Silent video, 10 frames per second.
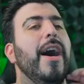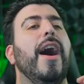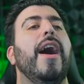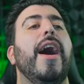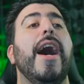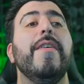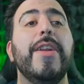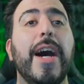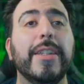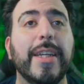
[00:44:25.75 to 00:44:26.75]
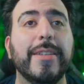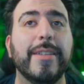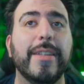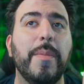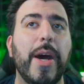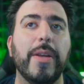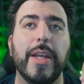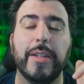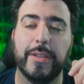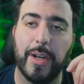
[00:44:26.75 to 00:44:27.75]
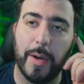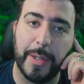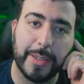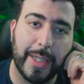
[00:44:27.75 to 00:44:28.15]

Uh, I've not tested them out yet at Starbucks.